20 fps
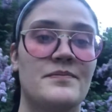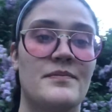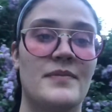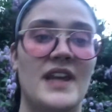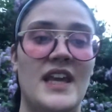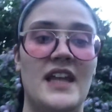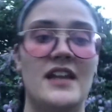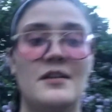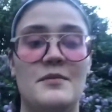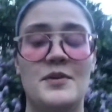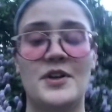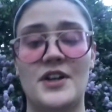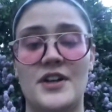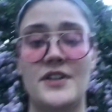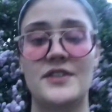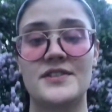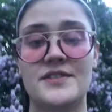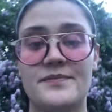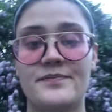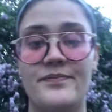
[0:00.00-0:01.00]
candy
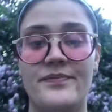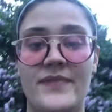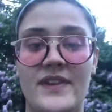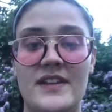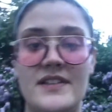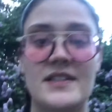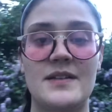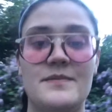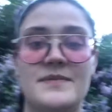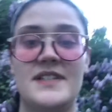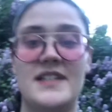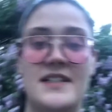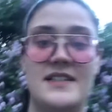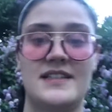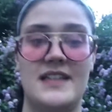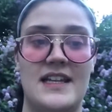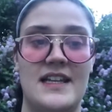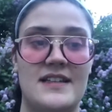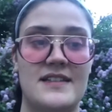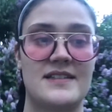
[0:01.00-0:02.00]
bars, and some
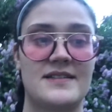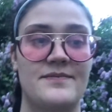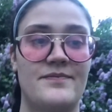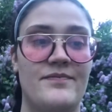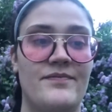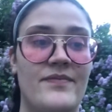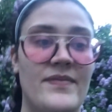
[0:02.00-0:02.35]
seasonings.